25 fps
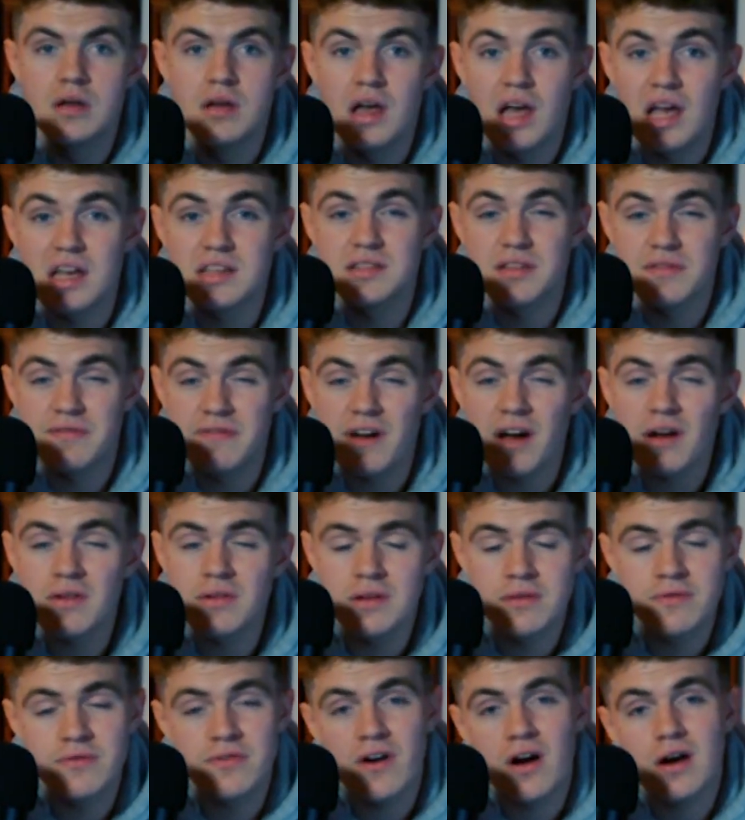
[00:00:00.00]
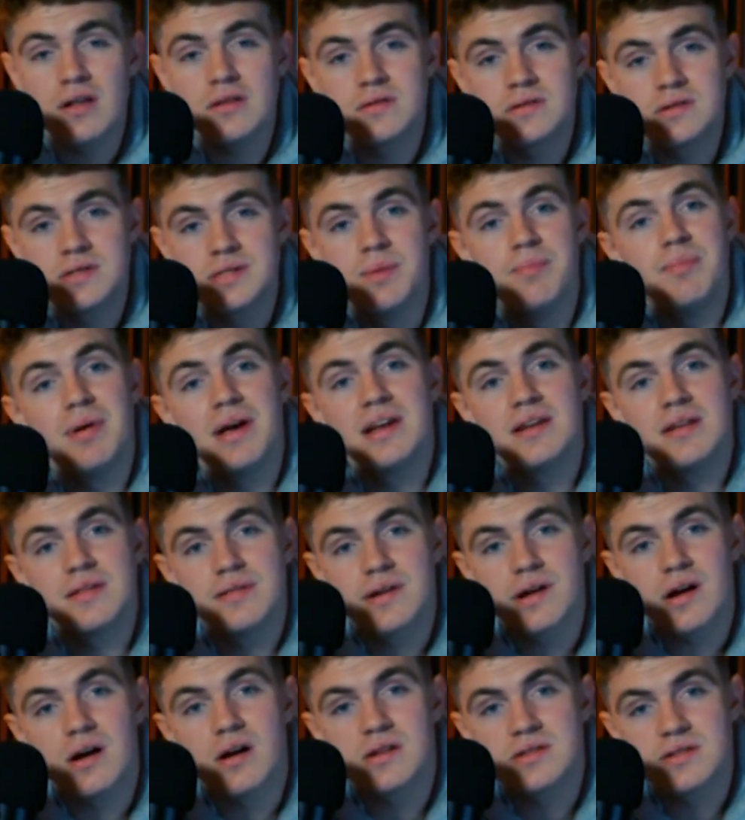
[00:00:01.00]
As the founding fathers debated the
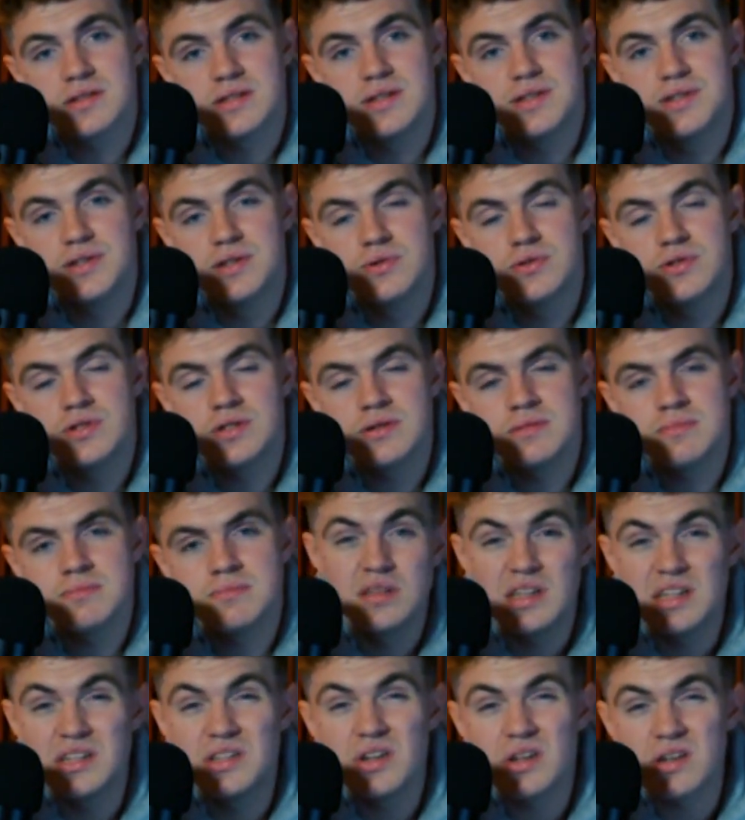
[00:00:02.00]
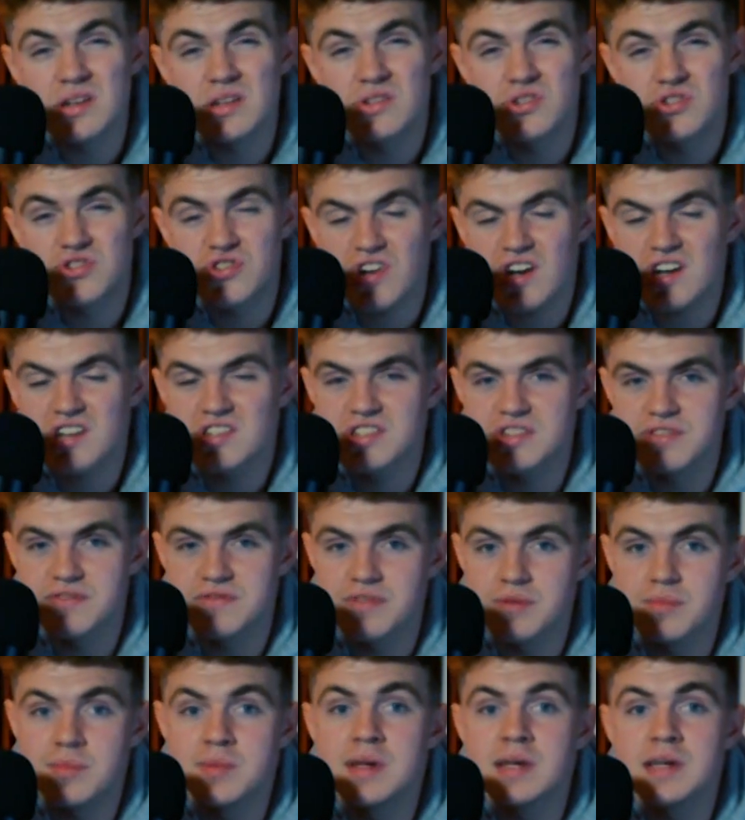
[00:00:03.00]
Constitution, they took instruction
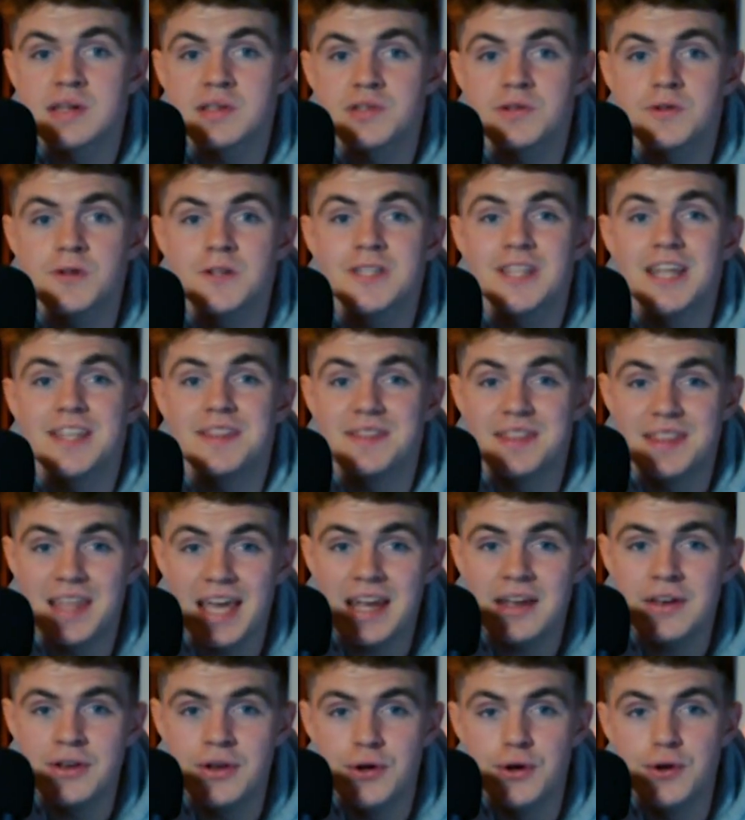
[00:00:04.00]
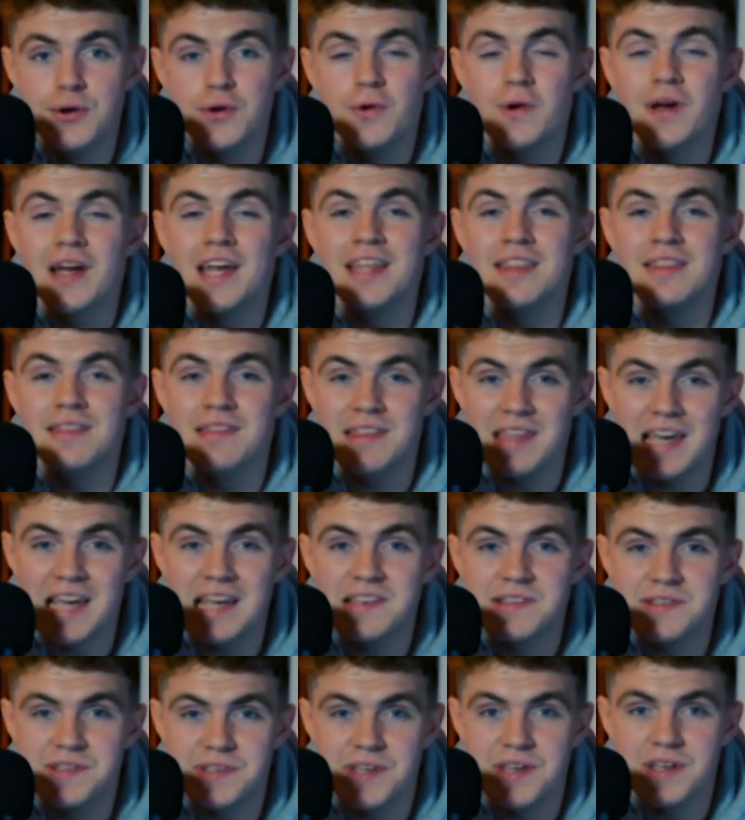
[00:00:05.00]
from the history that they knew and they
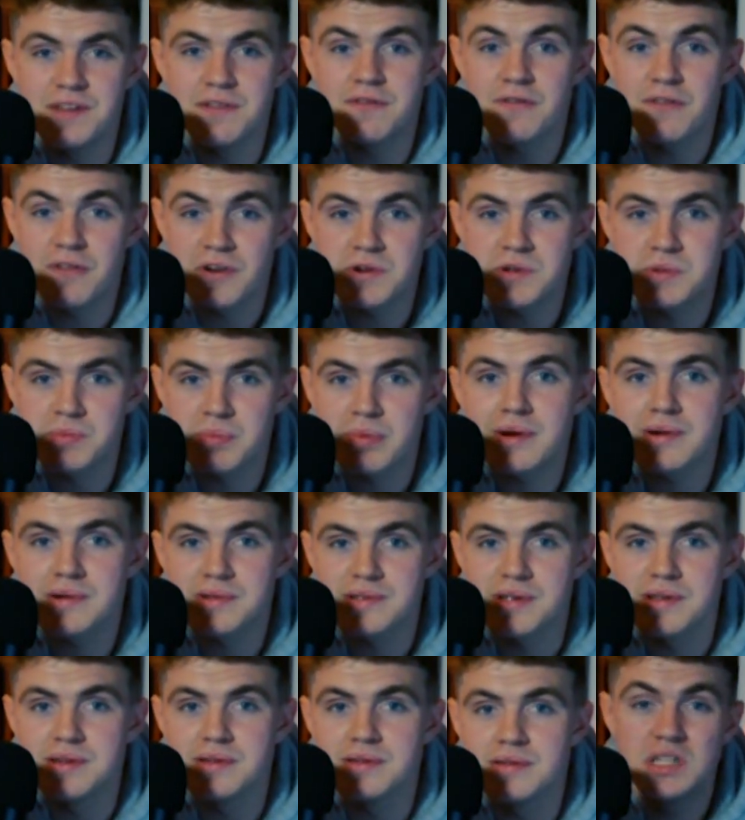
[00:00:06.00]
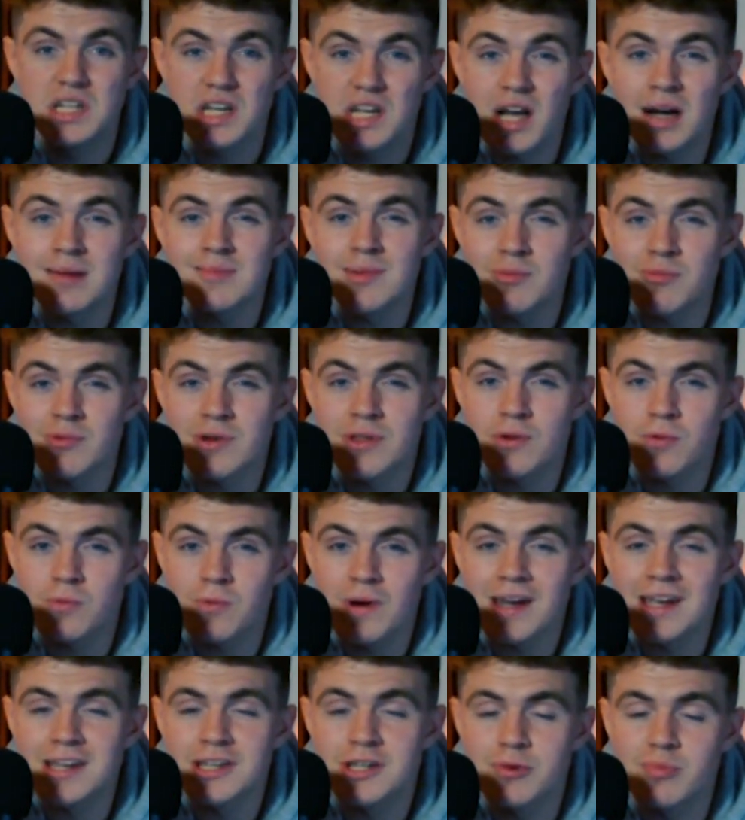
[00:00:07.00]
seen first person to come up with a
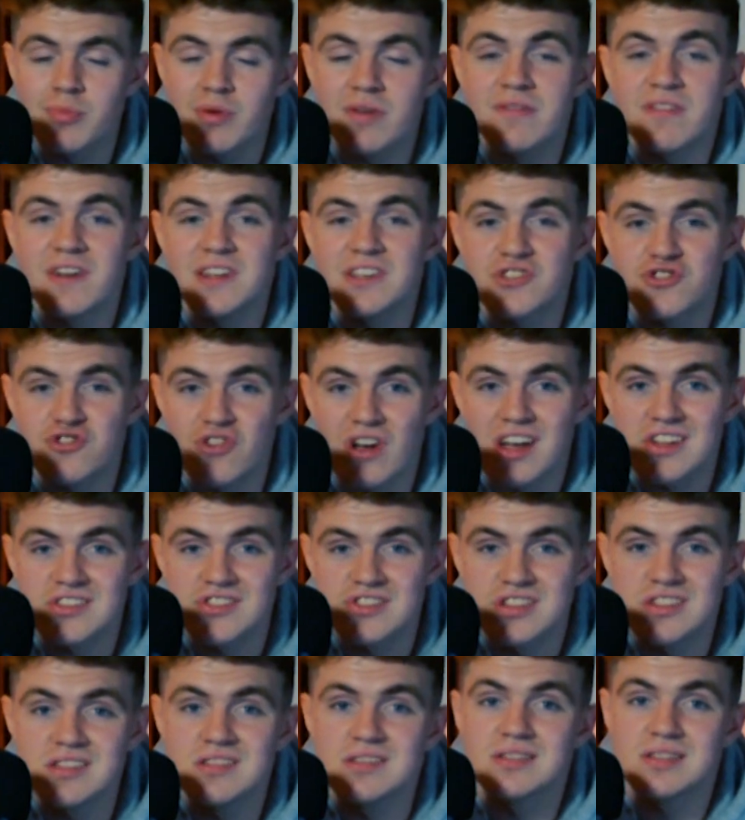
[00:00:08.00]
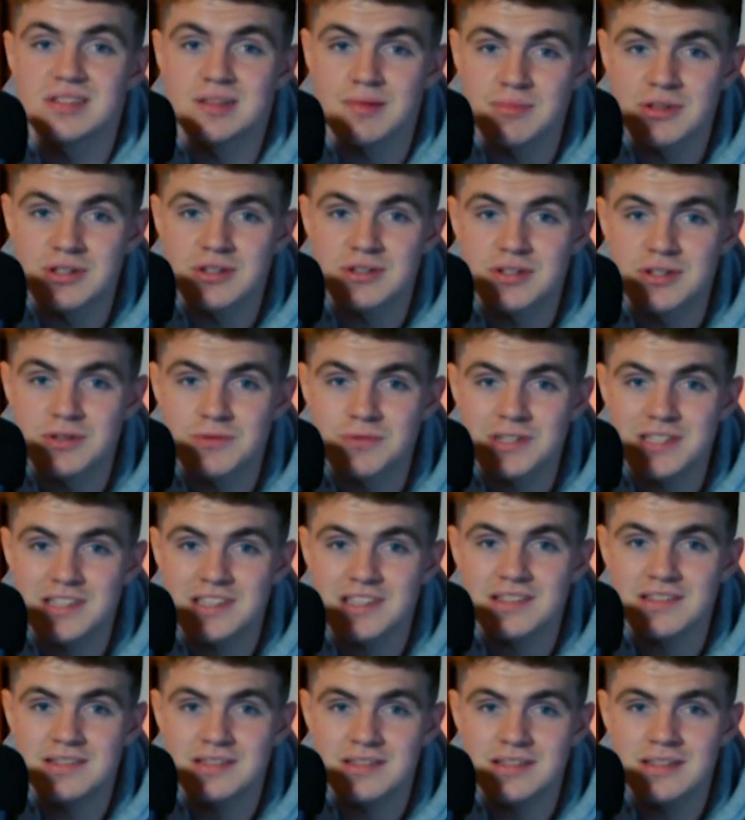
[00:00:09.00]
way to prevent tragedies similar to what they
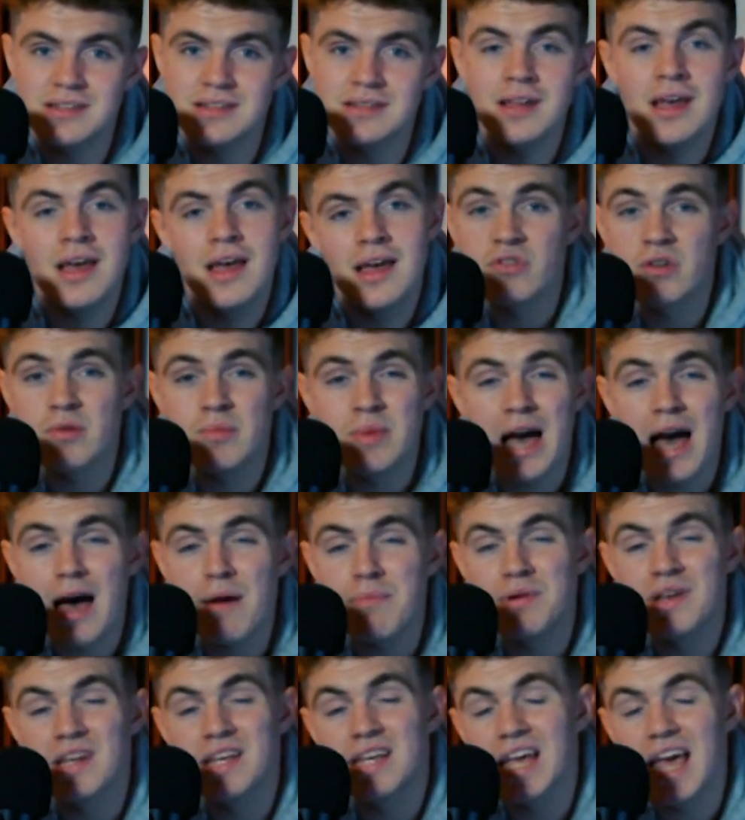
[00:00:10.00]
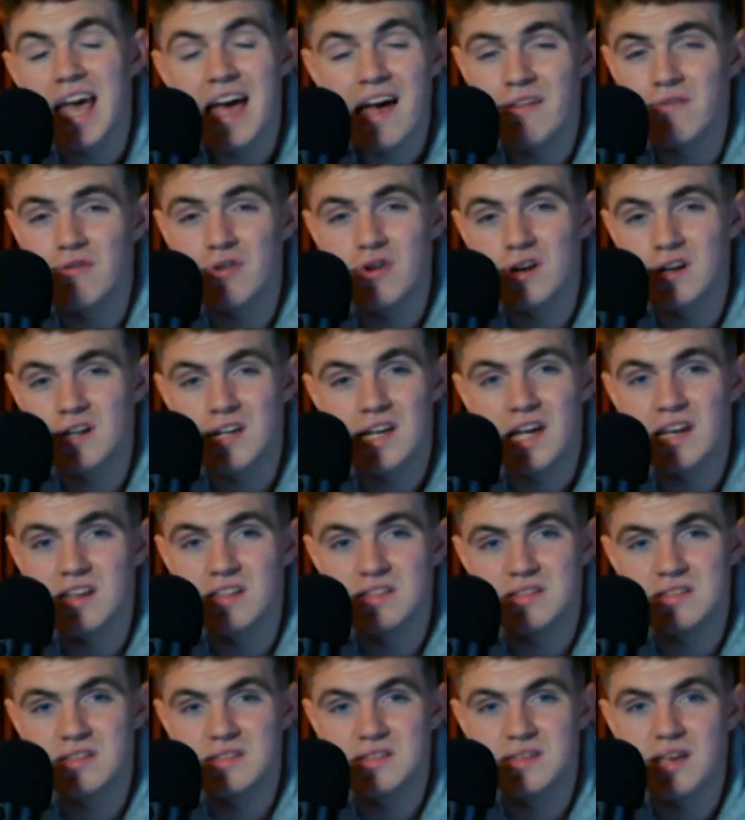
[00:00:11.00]
seen from happening ever again in
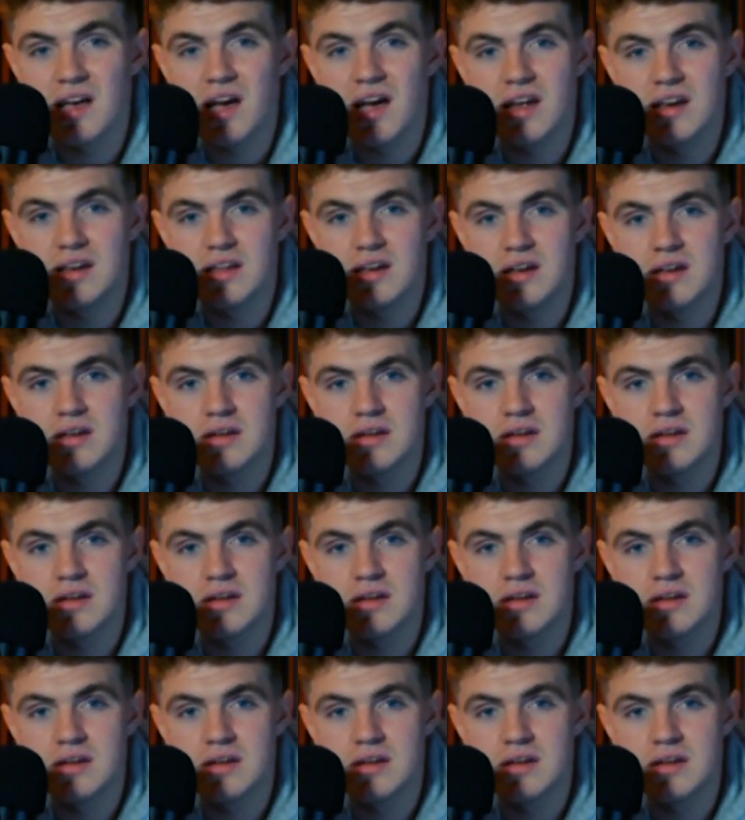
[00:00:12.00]
society.